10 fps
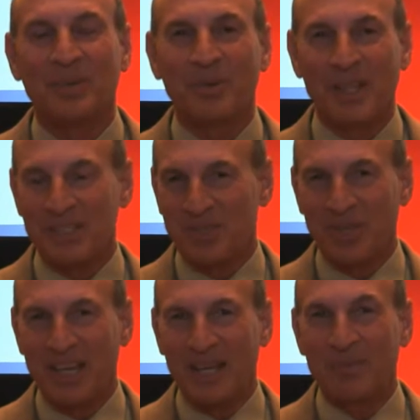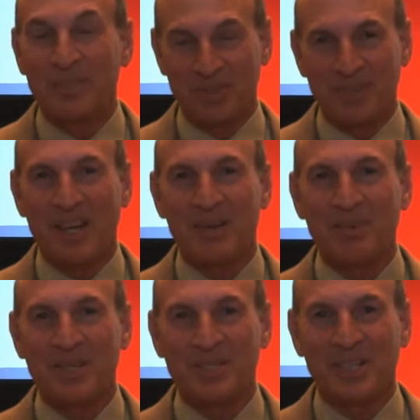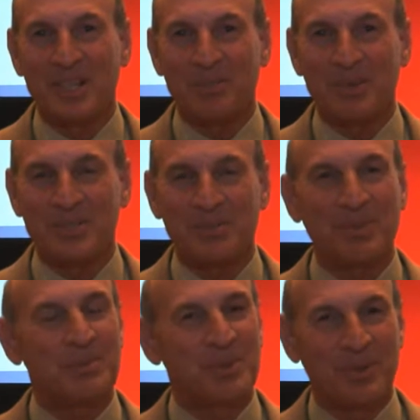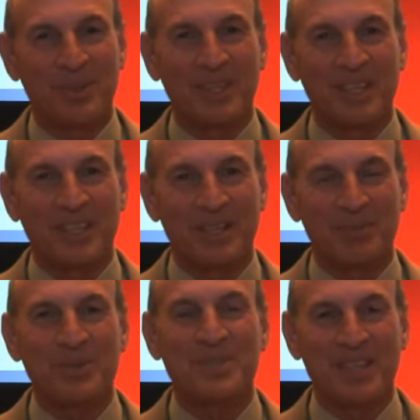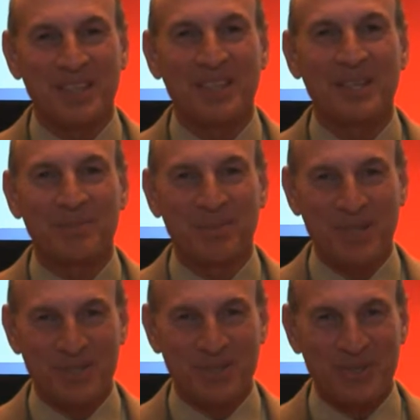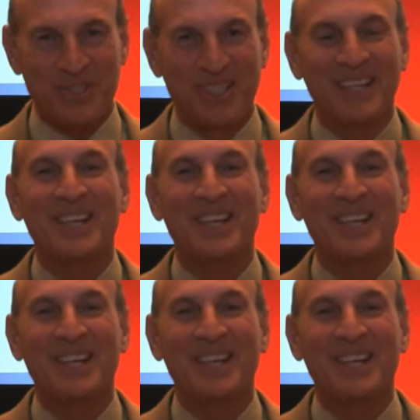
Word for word: Well, that's okay, but you've got a bunch of numbers, and people don't think in numbers, they think in pictures.